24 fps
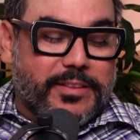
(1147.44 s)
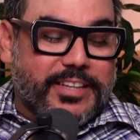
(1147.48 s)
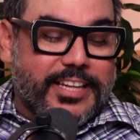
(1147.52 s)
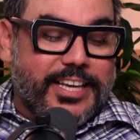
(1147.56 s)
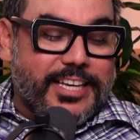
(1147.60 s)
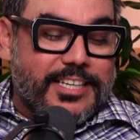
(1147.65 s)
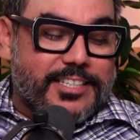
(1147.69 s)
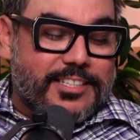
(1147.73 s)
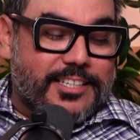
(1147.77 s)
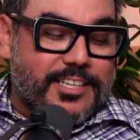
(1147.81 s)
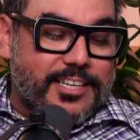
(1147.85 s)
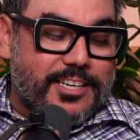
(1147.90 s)

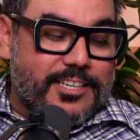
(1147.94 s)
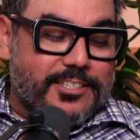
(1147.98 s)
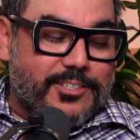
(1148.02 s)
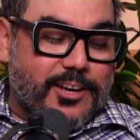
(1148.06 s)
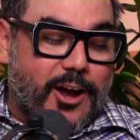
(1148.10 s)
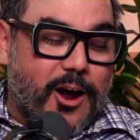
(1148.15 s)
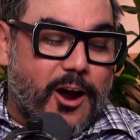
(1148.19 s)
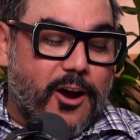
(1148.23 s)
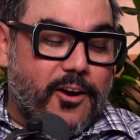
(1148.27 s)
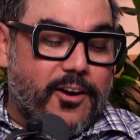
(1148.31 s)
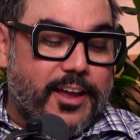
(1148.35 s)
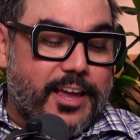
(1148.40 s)
places
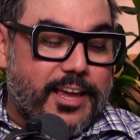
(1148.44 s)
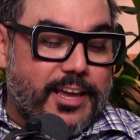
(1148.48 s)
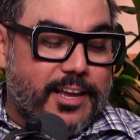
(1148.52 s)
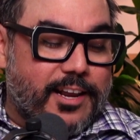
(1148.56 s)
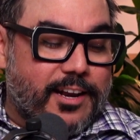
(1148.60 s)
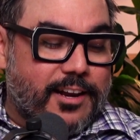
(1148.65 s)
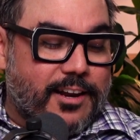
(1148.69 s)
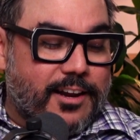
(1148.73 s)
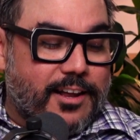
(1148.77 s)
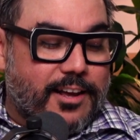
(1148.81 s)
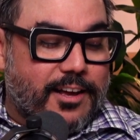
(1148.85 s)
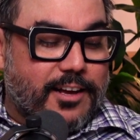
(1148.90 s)
are
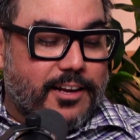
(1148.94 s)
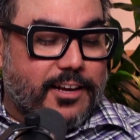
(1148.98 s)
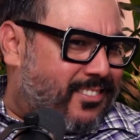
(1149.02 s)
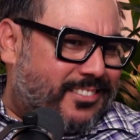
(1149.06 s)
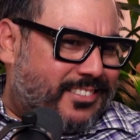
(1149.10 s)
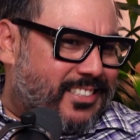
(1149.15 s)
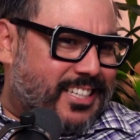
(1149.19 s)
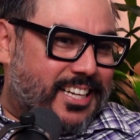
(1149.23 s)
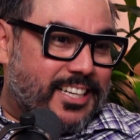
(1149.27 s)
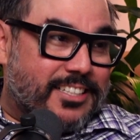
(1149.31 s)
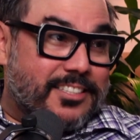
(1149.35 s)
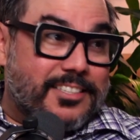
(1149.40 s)
in
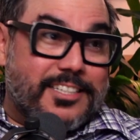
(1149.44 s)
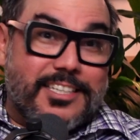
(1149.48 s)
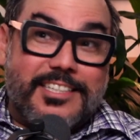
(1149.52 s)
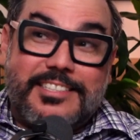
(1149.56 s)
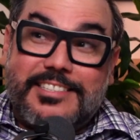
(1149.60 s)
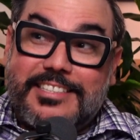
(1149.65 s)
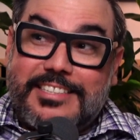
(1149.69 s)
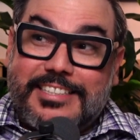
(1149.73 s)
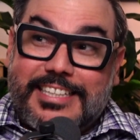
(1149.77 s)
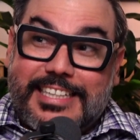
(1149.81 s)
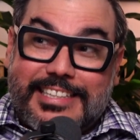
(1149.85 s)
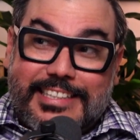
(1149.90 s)

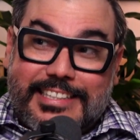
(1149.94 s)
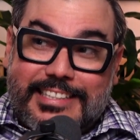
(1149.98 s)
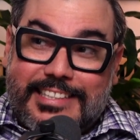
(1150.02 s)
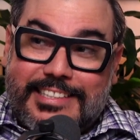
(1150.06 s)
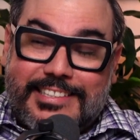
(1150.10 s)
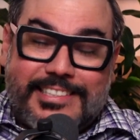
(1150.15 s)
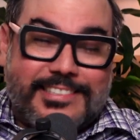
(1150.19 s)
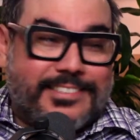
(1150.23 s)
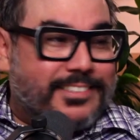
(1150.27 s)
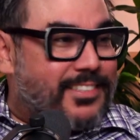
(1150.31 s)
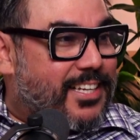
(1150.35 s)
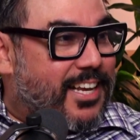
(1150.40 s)
census
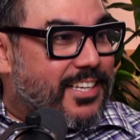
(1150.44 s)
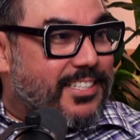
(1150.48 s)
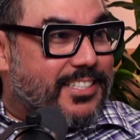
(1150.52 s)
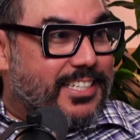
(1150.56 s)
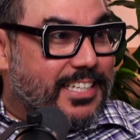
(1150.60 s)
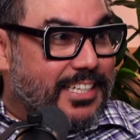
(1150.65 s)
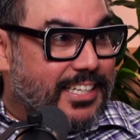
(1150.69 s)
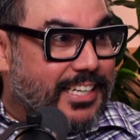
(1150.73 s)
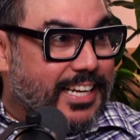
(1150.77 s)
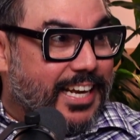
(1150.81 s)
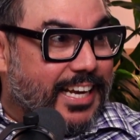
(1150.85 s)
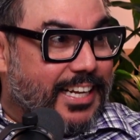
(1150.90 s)

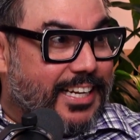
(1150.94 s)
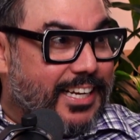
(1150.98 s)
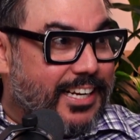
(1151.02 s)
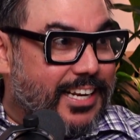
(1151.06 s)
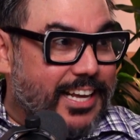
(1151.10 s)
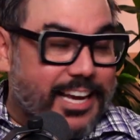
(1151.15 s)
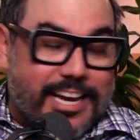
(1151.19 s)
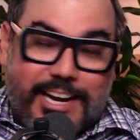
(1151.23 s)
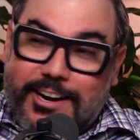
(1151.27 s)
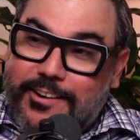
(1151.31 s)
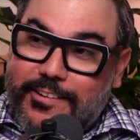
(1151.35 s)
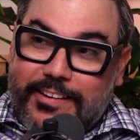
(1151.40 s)
designated
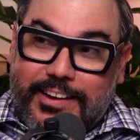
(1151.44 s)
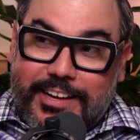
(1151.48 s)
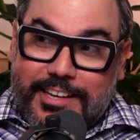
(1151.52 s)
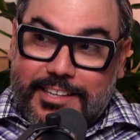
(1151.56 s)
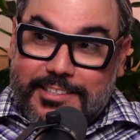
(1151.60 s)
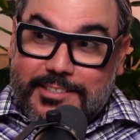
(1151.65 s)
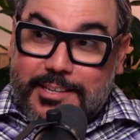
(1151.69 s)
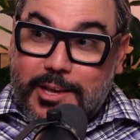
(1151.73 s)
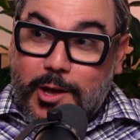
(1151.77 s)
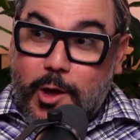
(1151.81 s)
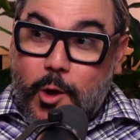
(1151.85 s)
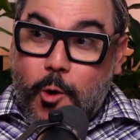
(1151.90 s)

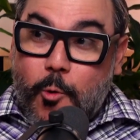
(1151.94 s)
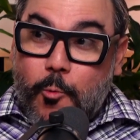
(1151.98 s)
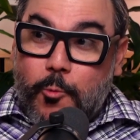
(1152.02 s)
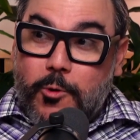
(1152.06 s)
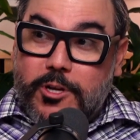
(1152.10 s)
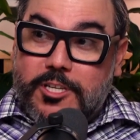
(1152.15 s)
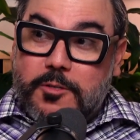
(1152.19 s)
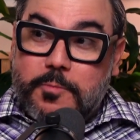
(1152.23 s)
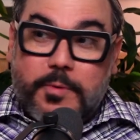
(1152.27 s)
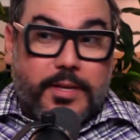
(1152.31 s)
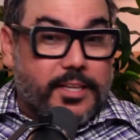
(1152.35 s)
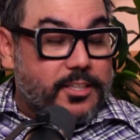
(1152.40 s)
areas,
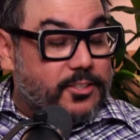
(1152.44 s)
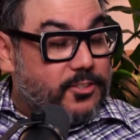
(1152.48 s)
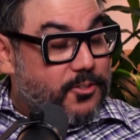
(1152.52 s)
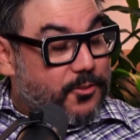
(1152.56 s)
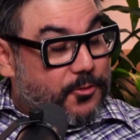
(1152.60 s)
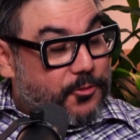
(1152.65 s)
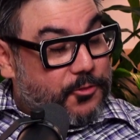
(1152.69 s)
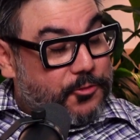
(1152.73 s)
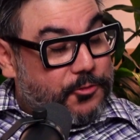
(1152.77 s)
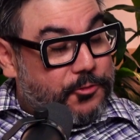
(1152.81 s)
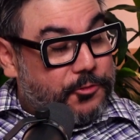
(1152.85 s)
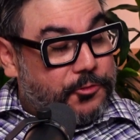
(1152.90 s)
which means
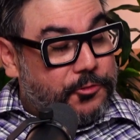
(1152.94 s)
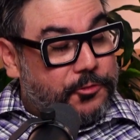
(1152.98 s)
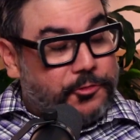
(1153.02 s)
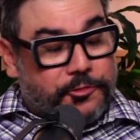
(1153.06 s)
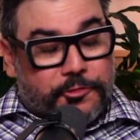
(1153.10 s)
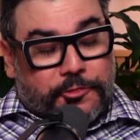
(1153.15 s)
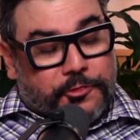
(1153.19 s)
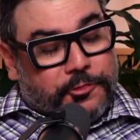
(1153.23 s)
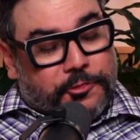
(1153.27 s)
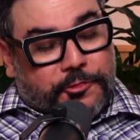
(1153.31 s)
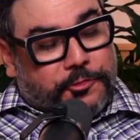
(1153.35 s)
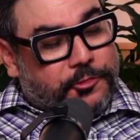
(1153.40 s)

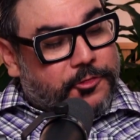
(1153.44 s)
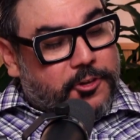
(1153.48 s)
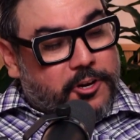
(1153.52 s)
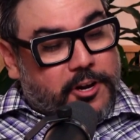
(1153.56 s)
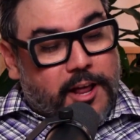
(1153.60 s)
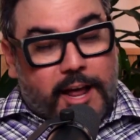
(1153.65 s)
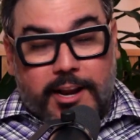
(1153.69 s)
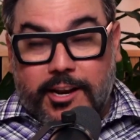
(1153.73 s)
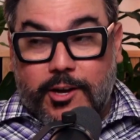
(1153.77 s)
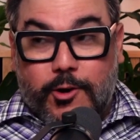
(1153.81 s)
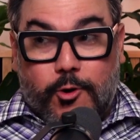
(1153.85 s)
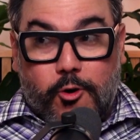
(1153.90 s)
they're
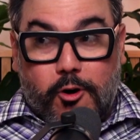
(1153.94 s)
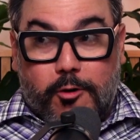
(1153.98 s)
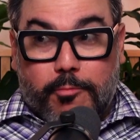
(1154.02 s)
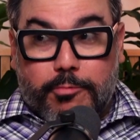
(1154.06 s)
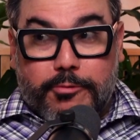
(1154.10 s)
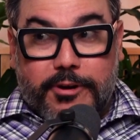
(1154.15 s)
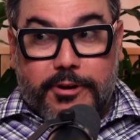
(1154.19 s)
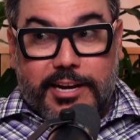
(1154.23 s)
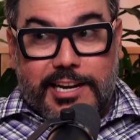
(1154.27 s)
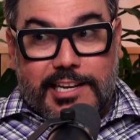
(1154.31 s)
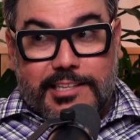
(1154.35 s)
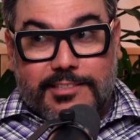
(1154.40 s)
not
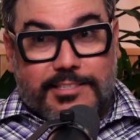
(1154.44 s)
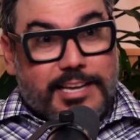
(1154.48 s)
incorporated